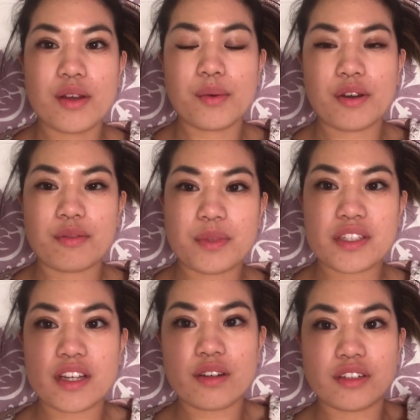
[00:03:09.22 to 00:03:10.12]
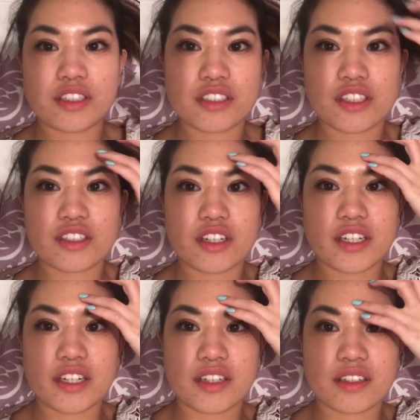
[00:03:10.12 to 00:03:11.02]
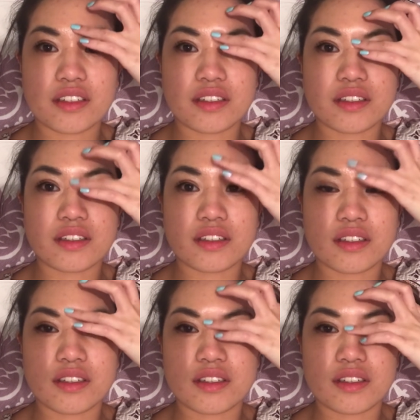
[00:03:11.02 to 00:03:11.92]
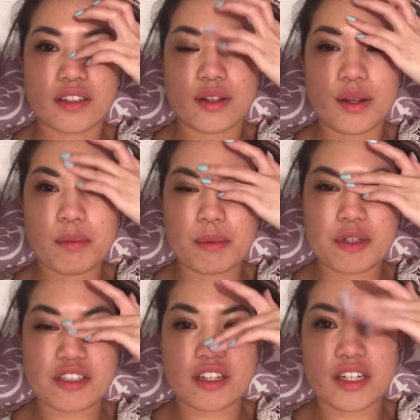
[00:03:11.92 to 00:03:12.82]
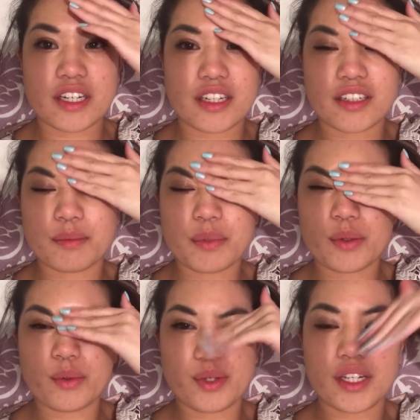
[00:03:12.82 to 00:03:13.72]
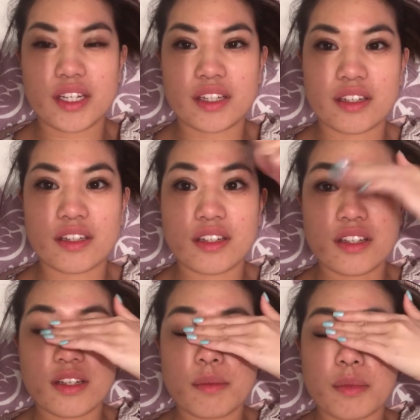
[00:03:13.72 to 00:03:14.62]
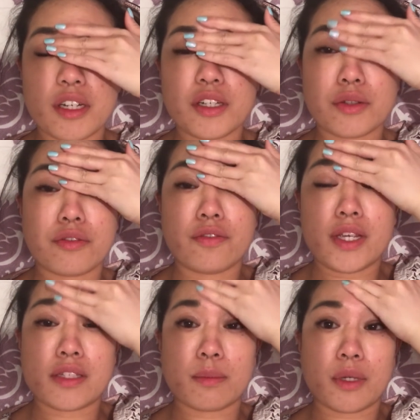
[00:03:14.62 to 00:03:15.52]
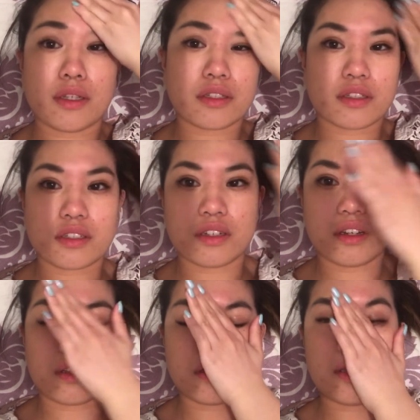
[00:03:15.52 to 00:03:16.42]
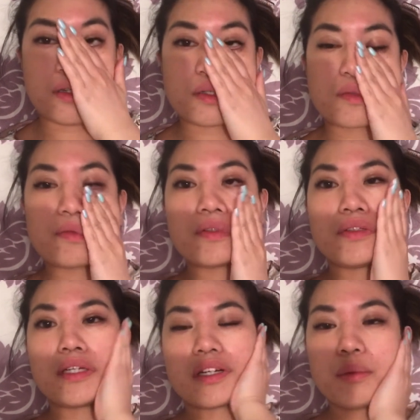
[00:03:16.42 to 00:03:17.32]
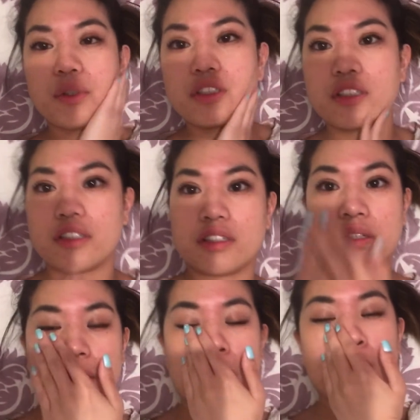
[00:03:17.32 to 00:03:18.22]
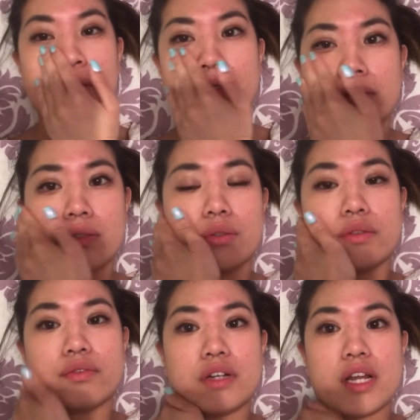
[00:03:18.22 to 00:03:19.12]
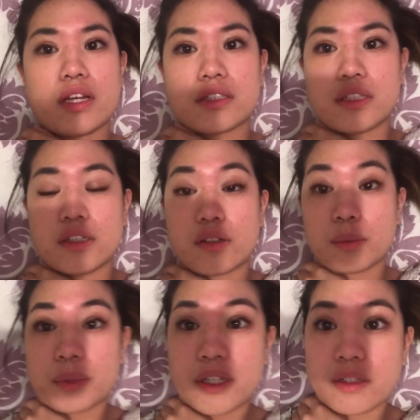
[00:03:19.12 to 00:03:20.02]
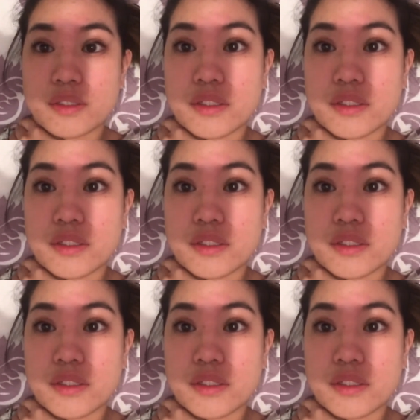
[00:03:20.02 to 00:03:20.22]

Well, from this angle it looks so shiny. I am a bit shiny, a bit oily. I'm going to do a face mask tonight, I think, because I feel like I want to sort of relax a little bit.